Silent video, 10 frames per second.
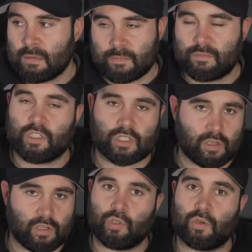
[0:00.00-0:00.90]
Just go
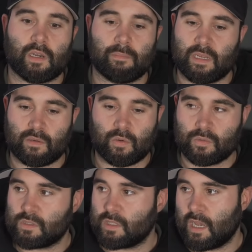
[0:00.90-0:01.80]
to Shotgun
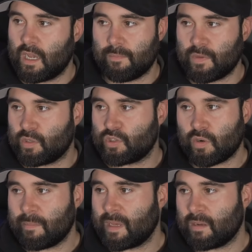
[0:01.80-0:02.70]
Medicals, you know,
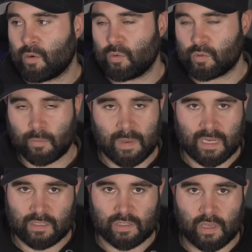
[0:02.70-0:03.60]
Shotgun Medicals or
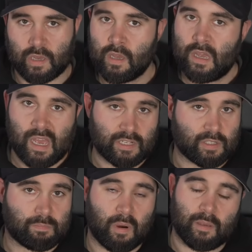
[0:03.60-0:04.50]
MediCert, and
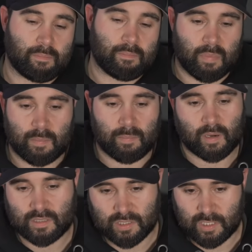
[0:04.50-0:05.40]
just
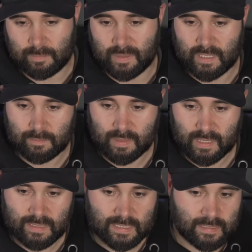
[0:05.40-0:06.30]
bypass the GP completely.